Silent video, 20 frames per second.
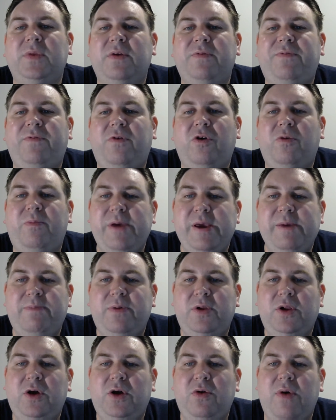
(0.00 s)
for
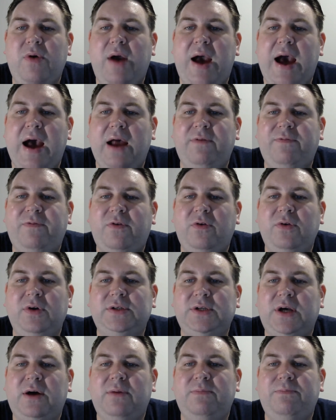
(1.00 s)
people who had, for
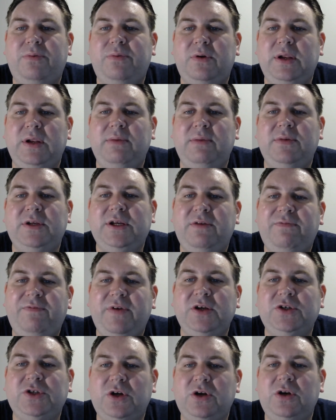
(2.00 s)
example, limited
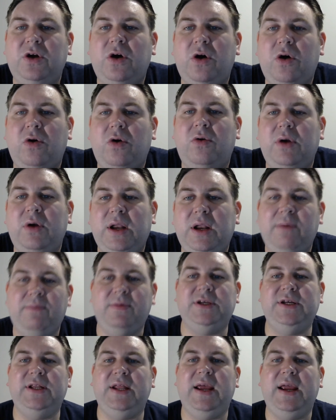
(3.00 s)
vision or
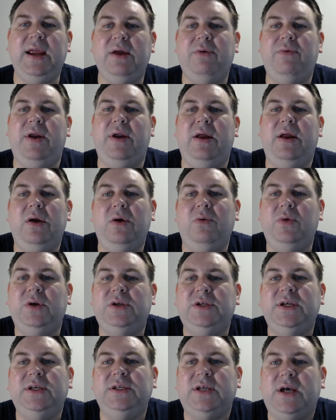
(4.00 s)
limited hearing,
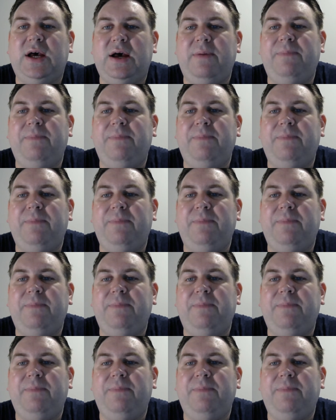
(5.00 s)
which is